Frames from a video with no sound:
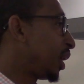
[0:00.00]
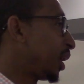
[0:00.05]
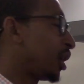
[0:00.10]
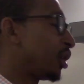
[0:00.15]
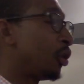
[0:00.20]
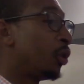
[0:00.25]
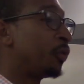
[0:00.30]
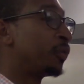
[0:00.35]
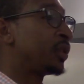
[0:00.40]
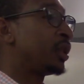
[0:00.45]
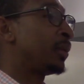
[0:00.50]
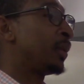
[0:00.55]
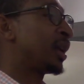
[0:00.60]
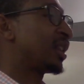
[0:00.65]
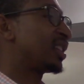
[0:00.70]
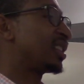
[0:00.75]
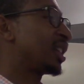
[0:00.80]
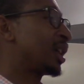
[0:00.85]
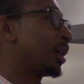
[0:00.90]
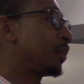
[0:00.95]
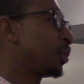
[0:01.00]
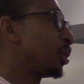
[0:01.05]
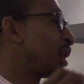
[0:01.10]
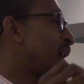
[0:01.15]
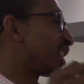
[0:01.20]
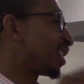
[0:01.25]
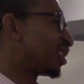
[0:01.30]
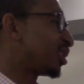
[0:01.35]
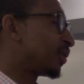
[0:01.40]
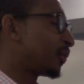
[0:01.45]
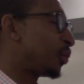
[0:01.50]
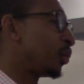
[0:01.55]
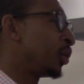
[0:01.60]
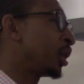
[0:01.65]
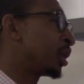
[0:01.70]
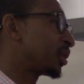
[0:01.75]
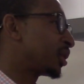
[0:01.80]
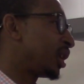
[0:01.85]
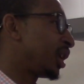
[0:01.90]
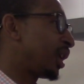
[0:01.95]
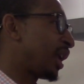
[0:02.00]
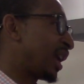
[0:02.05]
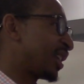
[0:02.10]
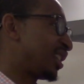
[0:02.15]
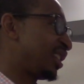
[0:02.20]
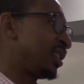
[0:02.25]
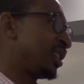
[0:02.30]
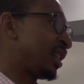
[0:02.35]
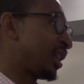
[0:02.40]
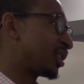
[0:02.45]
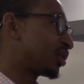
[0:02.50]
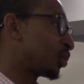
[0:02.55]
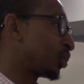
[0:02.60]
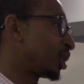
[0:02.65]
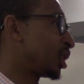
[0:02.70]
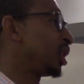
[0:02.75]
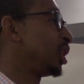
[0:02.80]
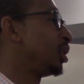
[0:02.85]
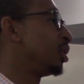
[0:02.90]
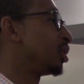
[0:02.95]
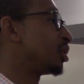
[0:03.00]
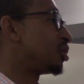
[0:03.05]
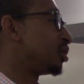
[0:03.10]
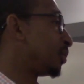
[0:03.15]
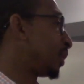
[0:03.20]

and hopefully by the time you got enough wealth that at the end of that 20 years,